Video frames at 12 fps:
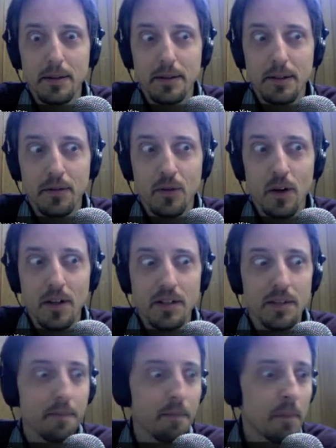Of
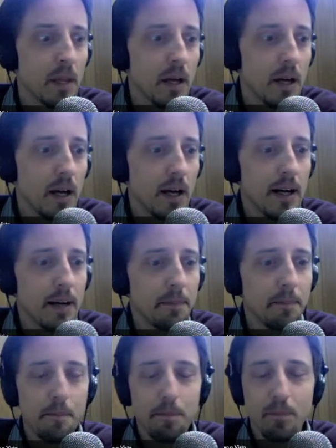course. I
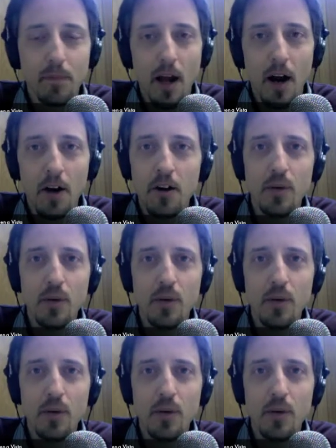heard